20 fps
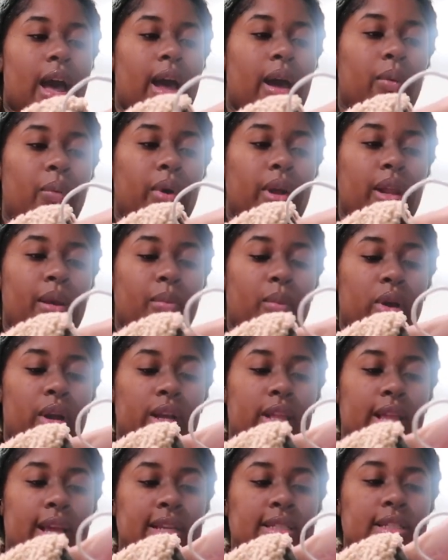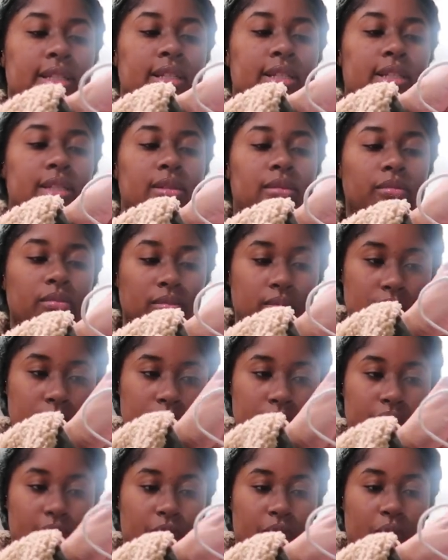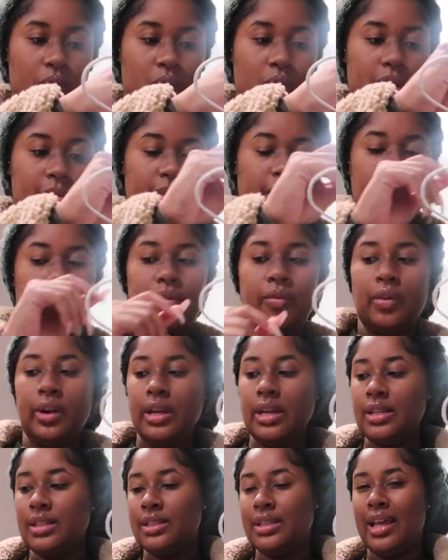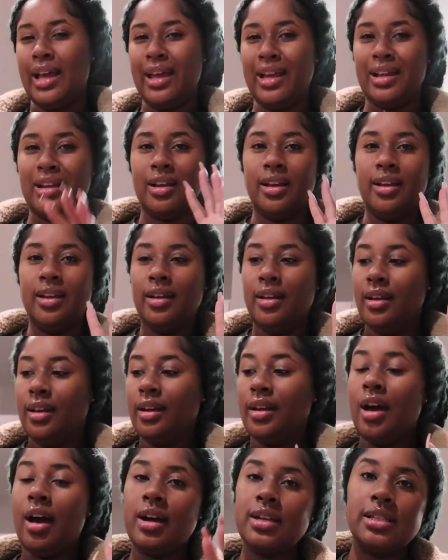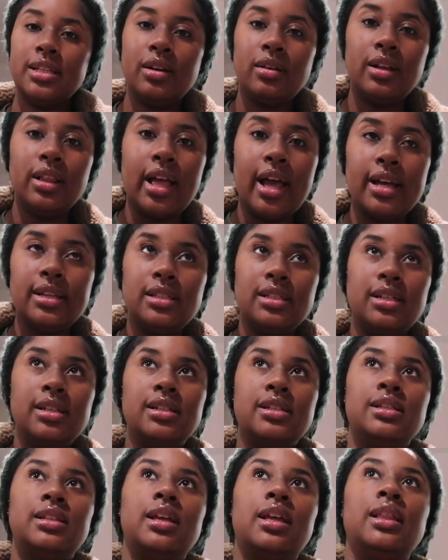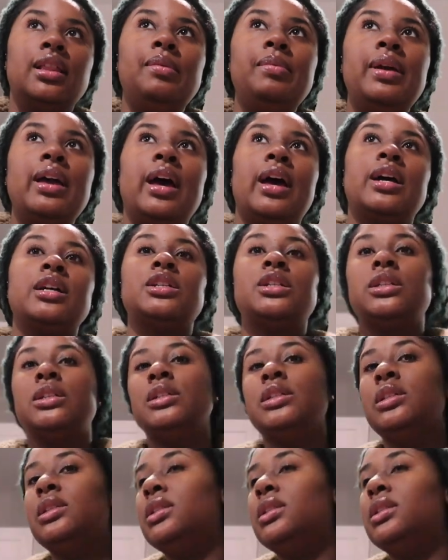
i wanted more glasses for my friends like cocktail glasses let me actually